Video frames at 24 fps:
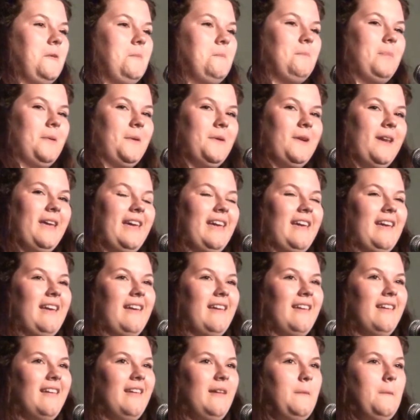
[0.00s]
The burning
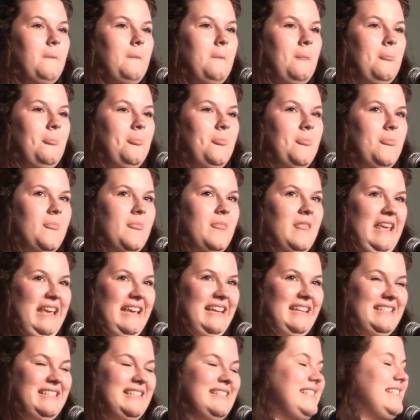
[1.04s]

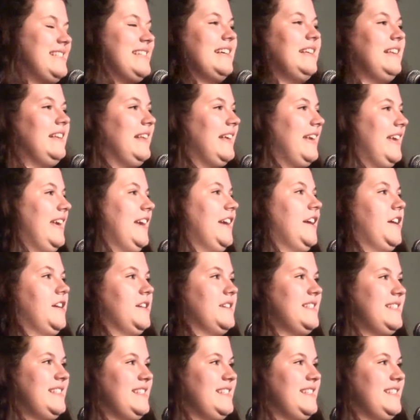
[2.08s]
is still here.